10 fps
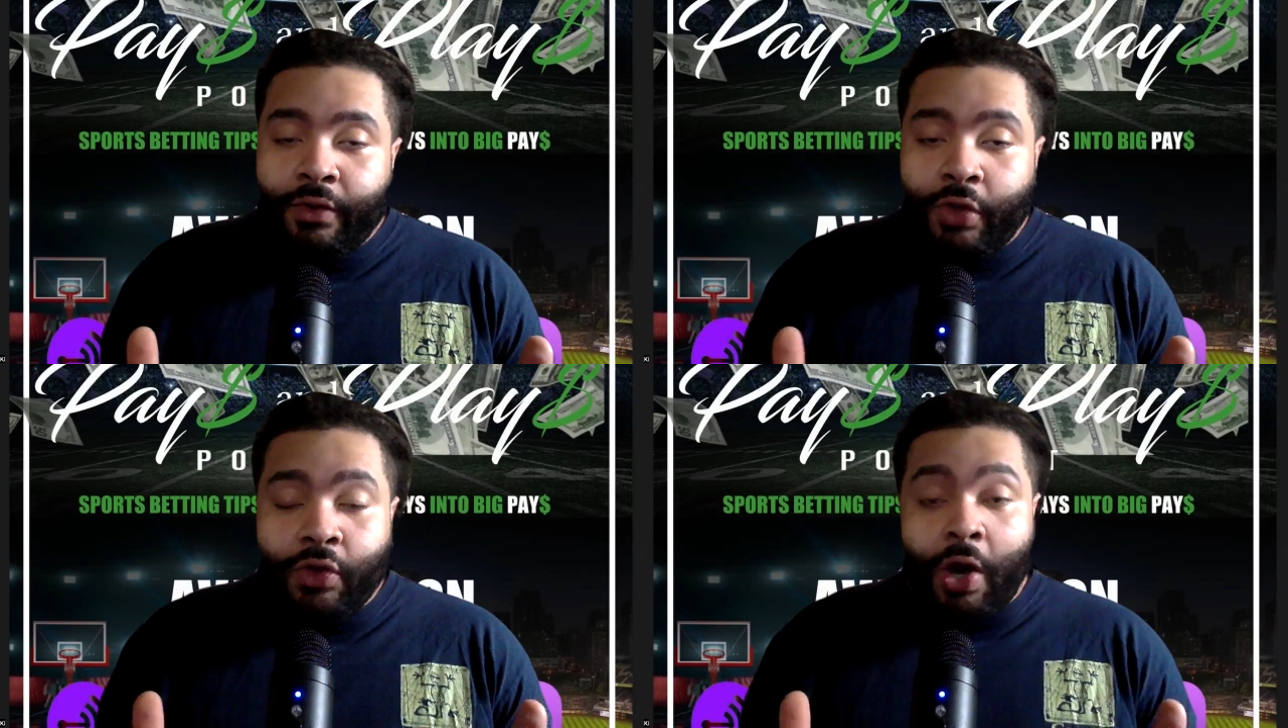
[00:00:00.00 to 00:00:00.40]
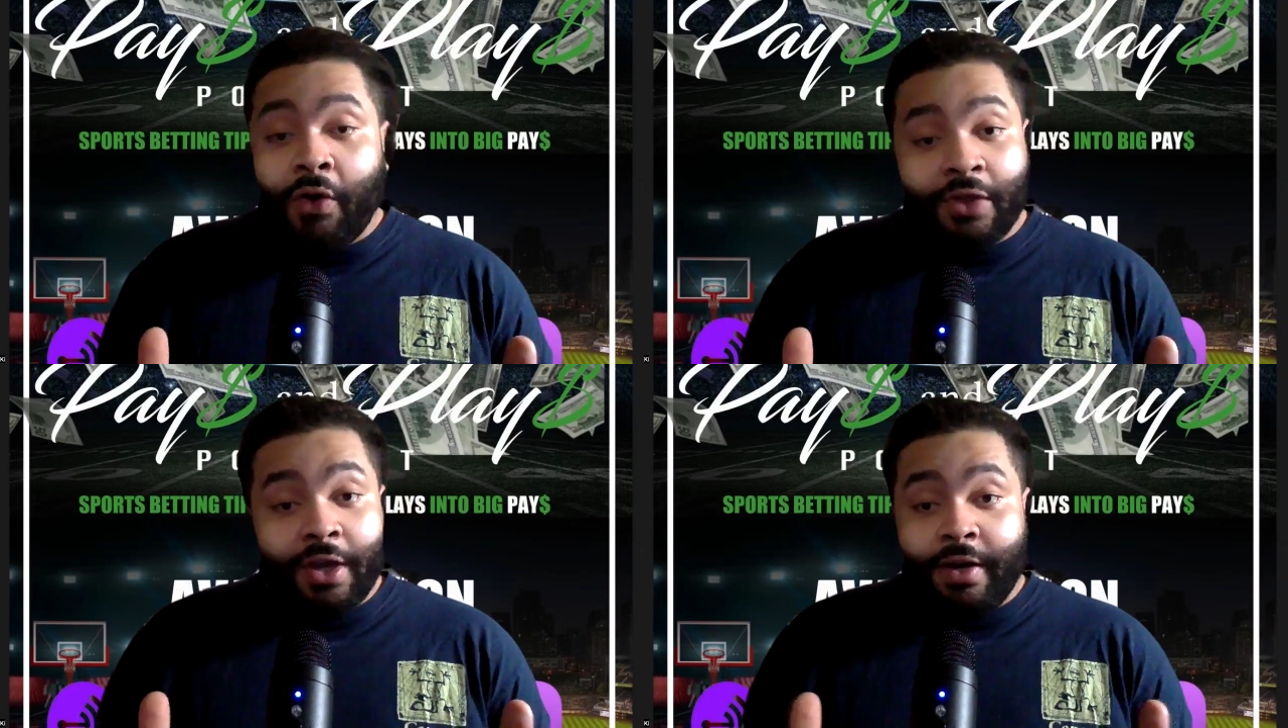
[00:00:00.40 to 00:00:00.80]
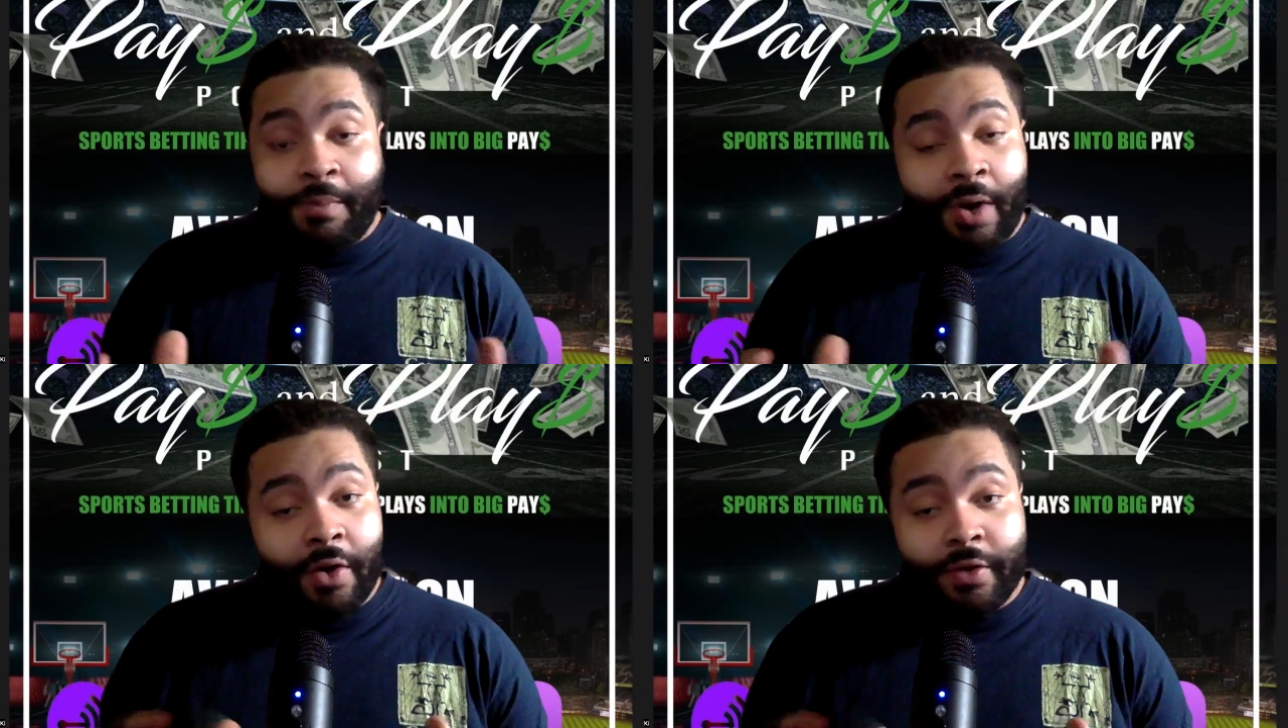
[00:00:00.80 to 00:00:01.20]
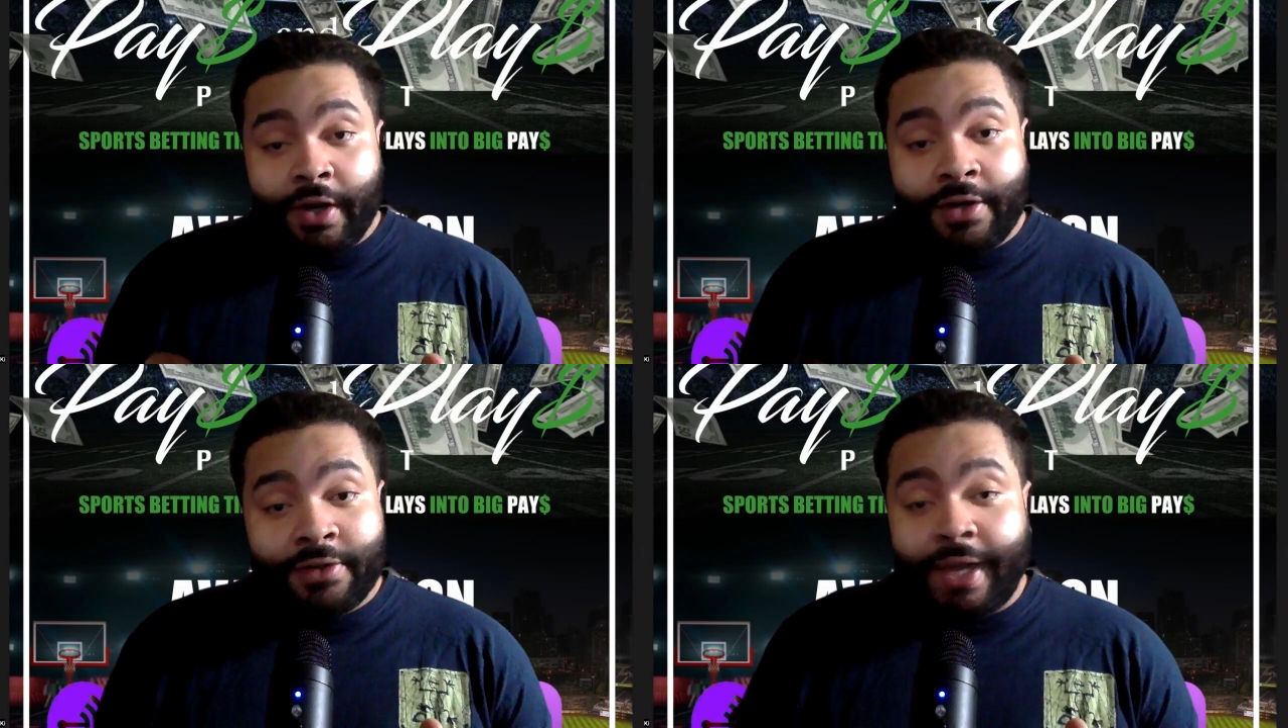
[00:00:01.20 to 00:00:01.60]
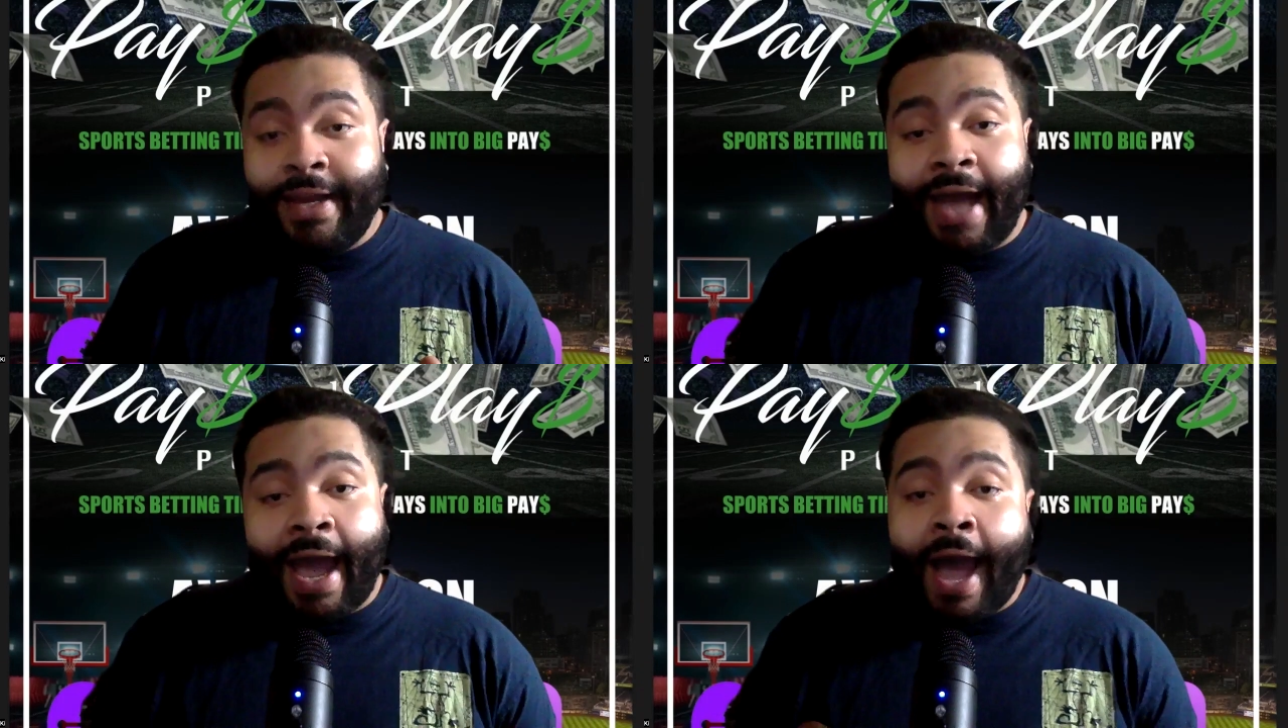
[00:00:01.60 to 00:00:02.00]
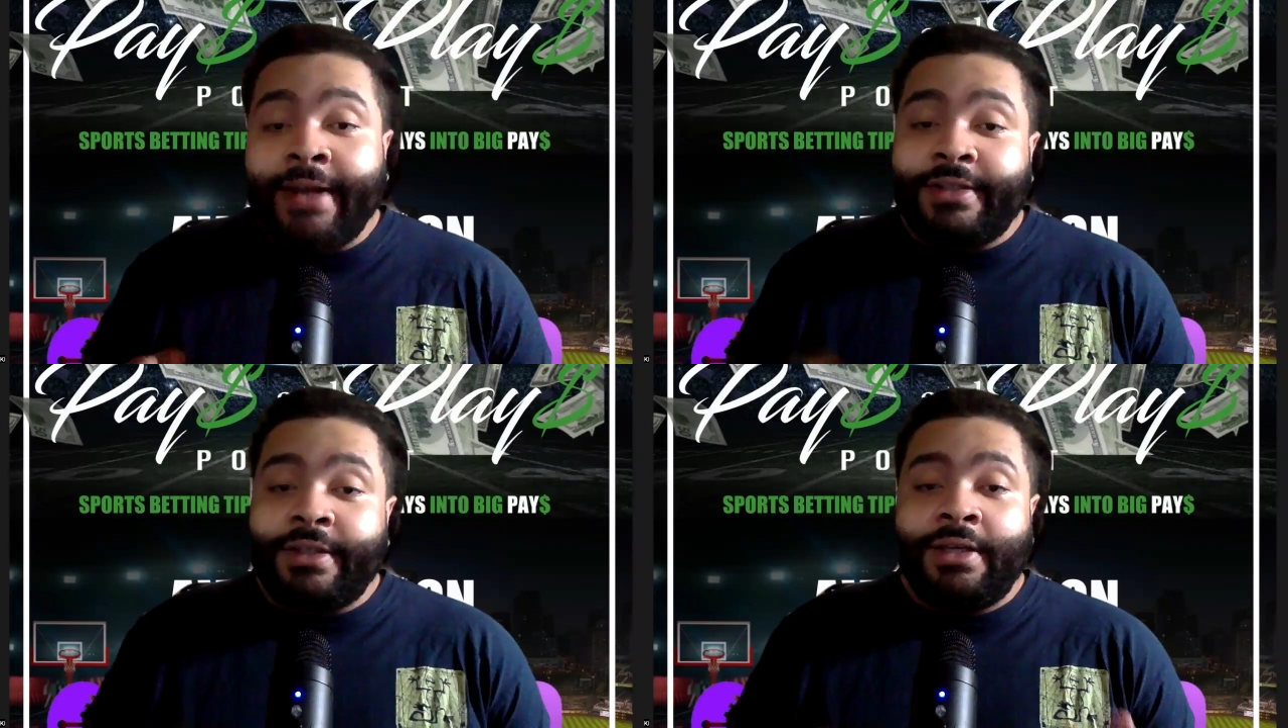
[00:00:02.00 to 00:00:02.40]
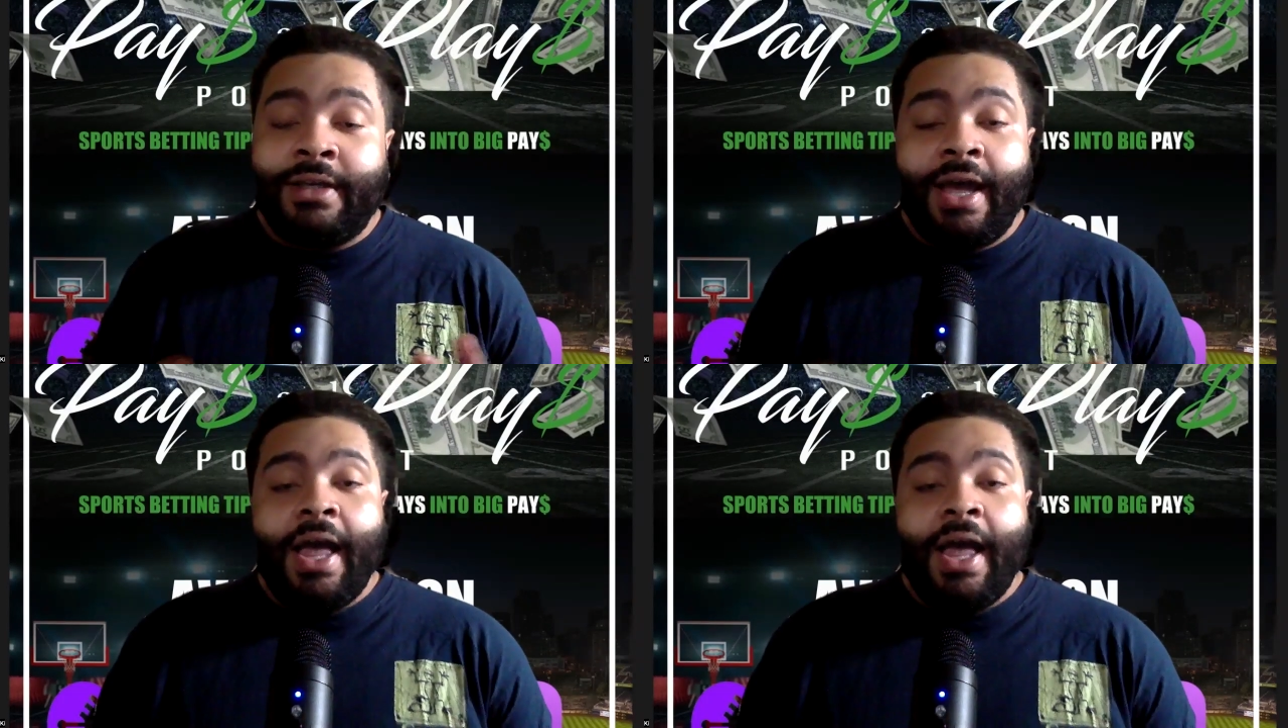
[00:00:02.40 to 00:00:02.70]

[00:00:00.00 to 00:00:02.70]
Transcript: And honestly,